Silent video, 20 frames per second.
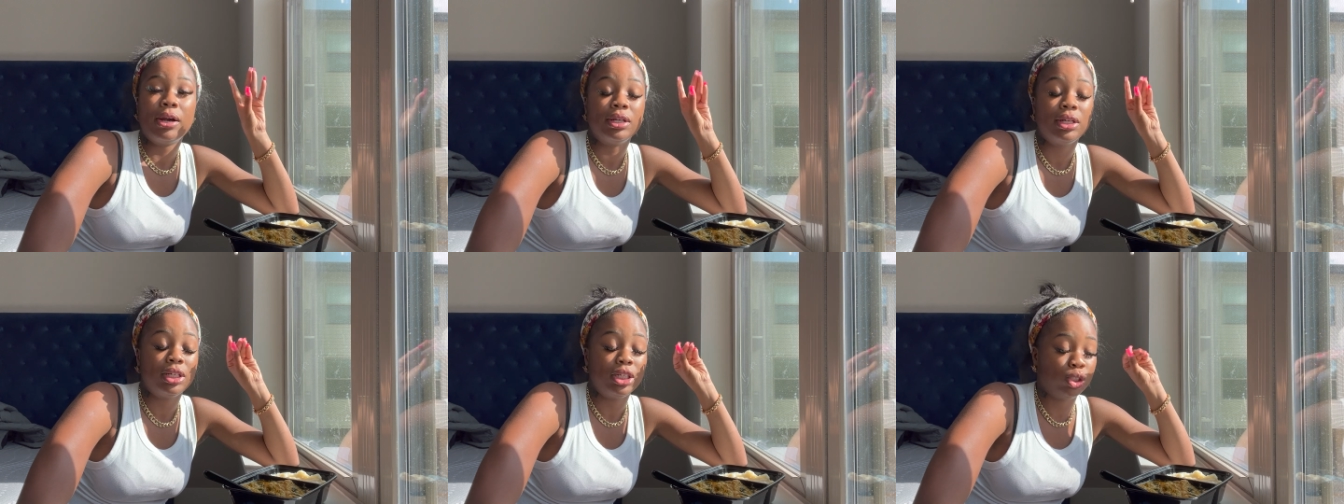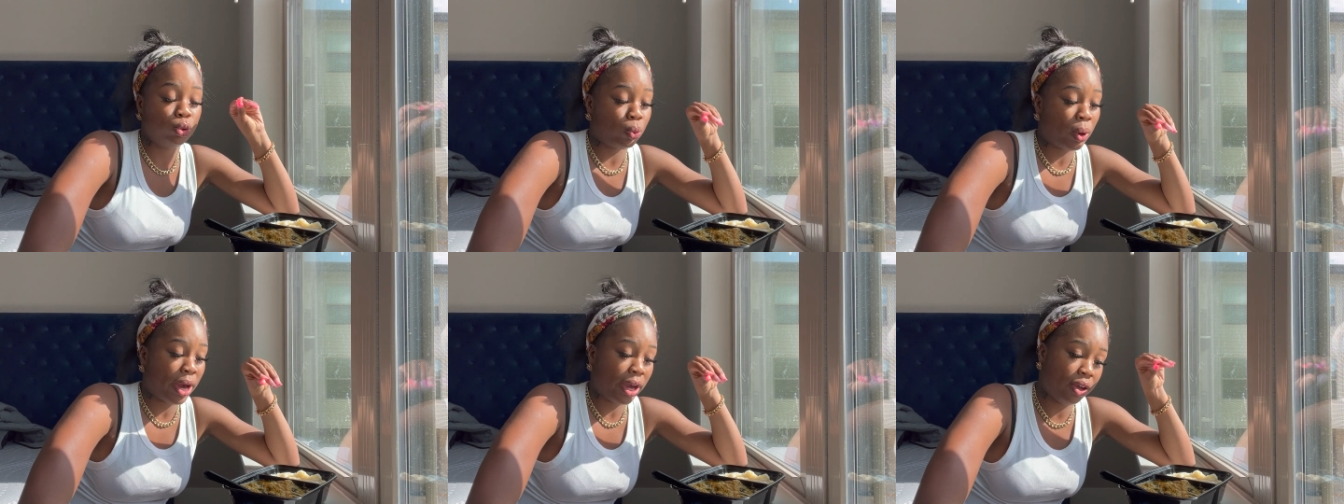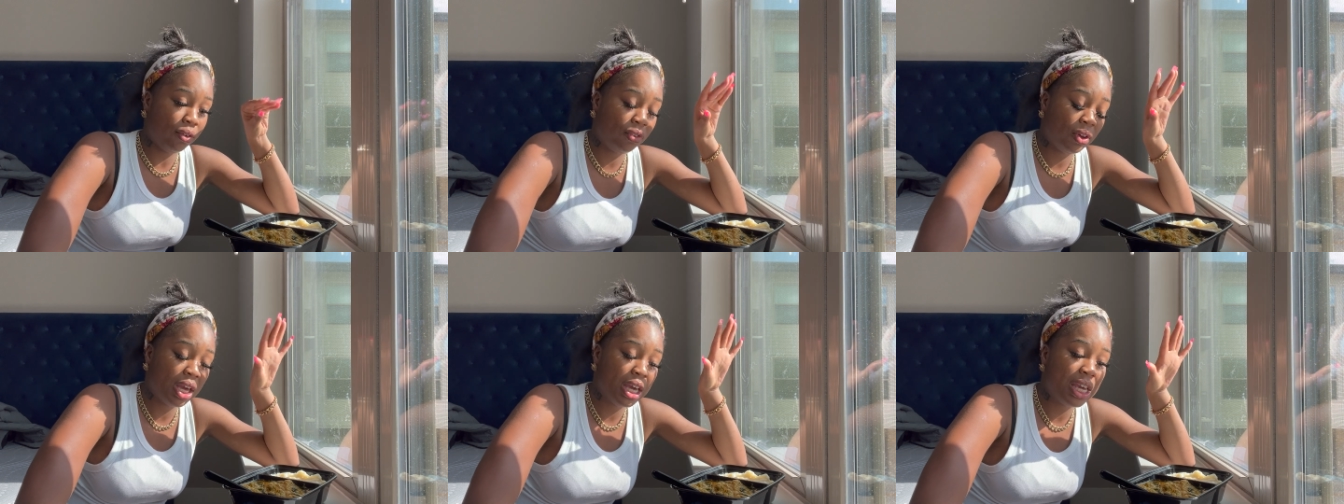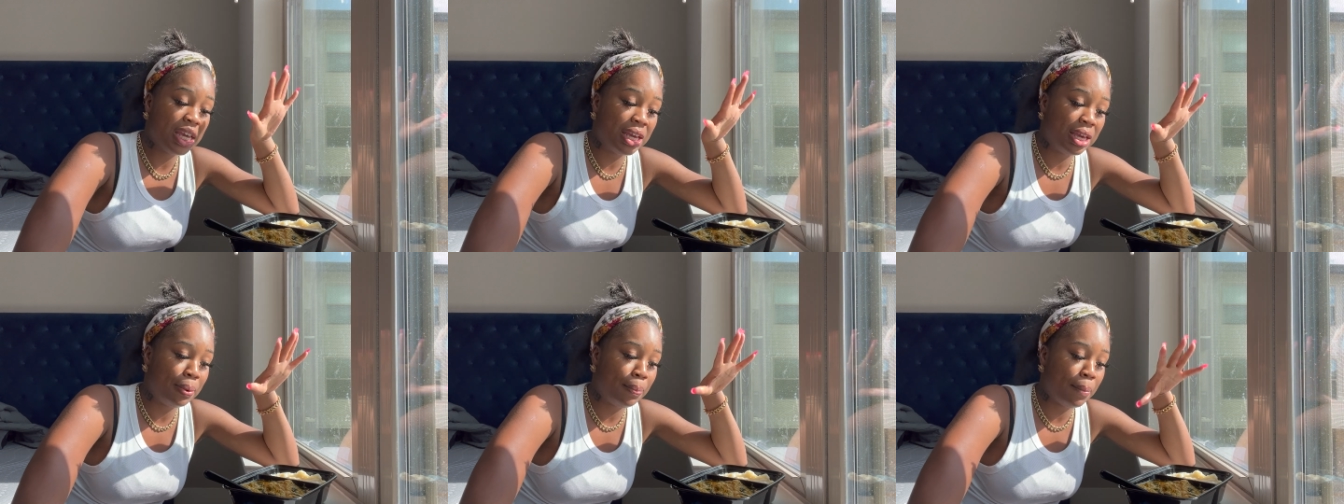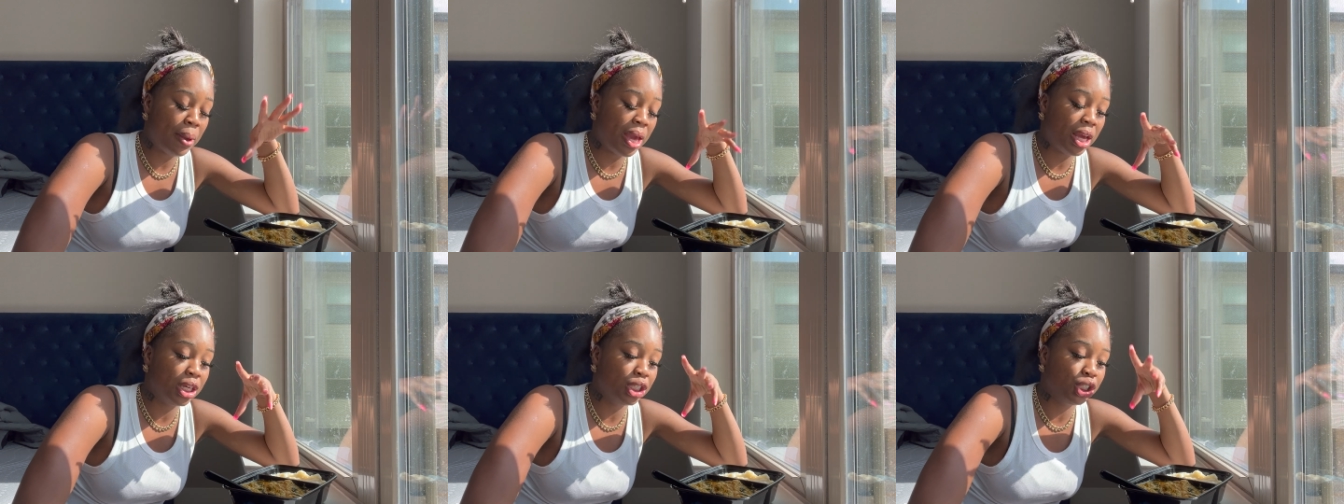his wife, he
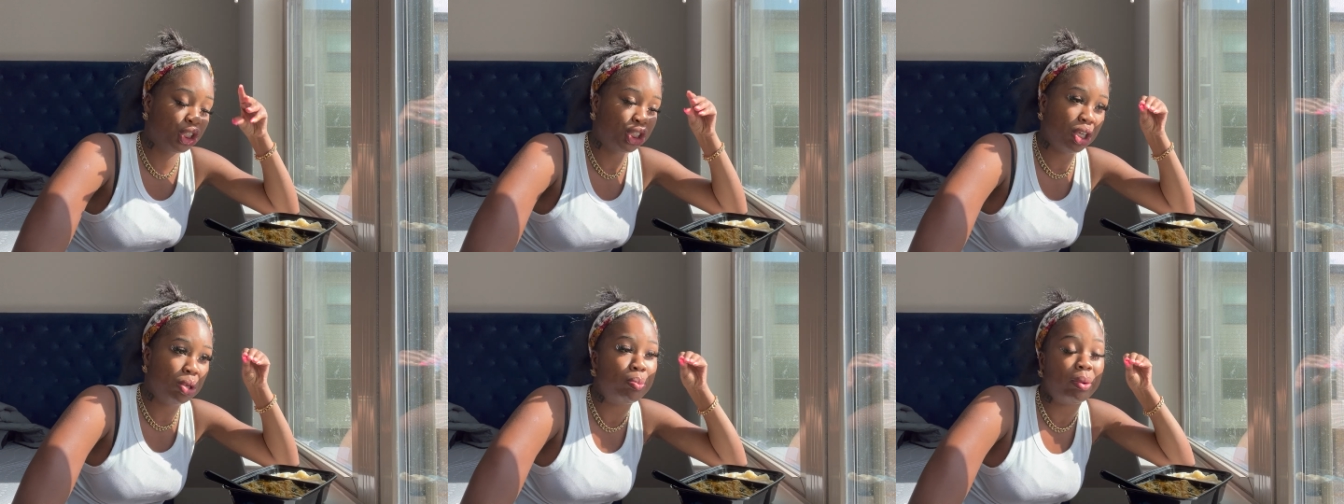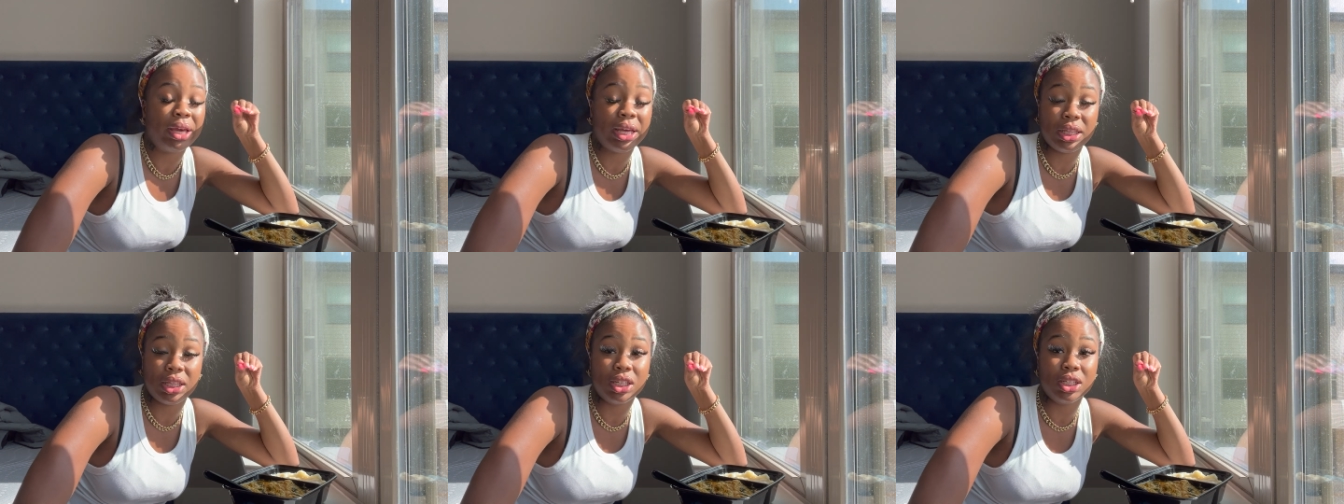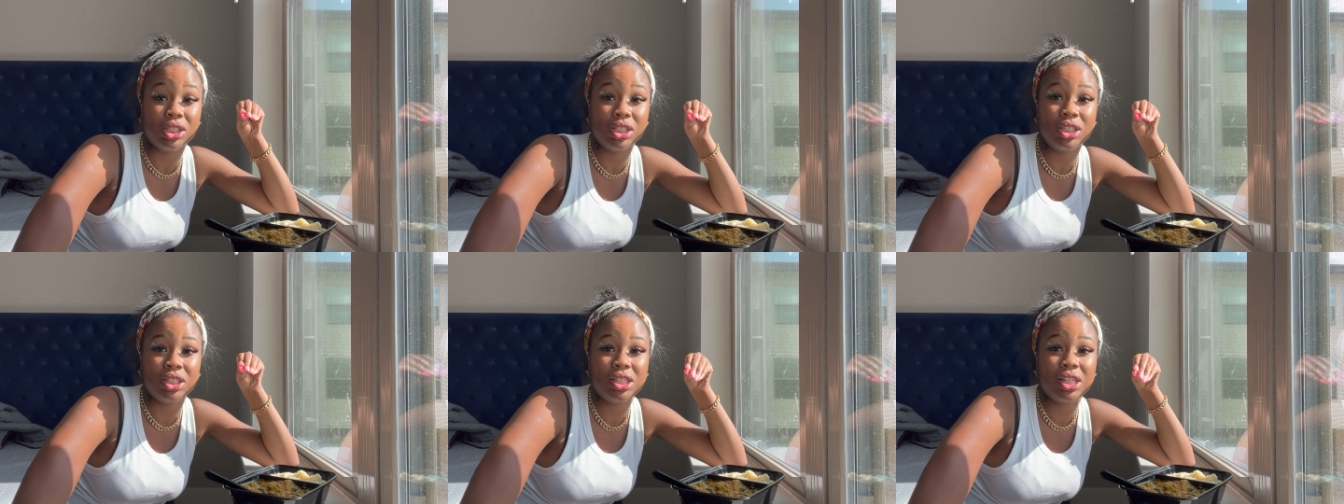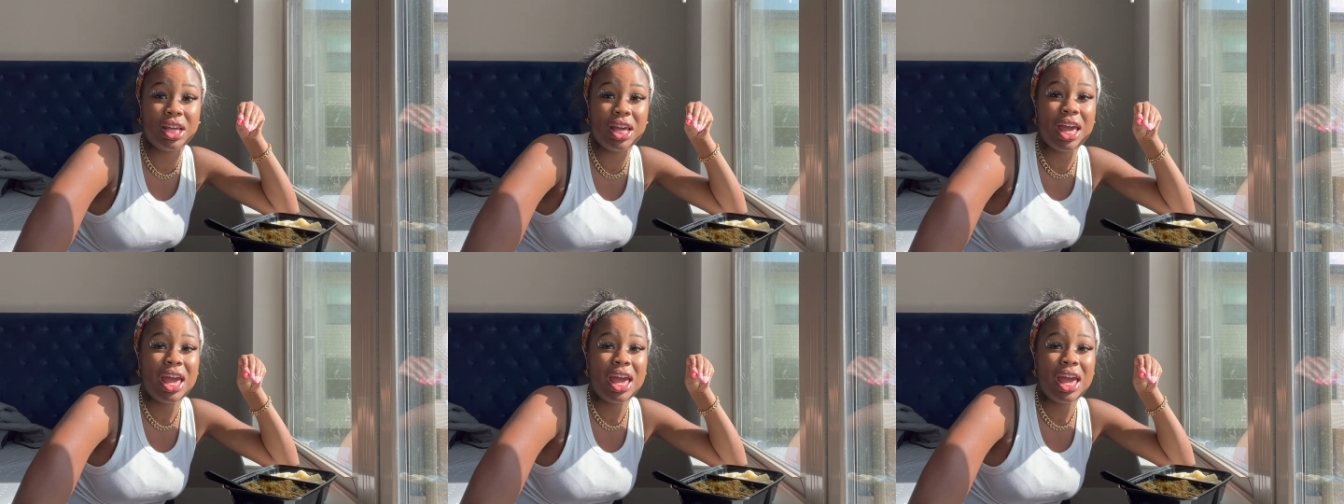made, she made this.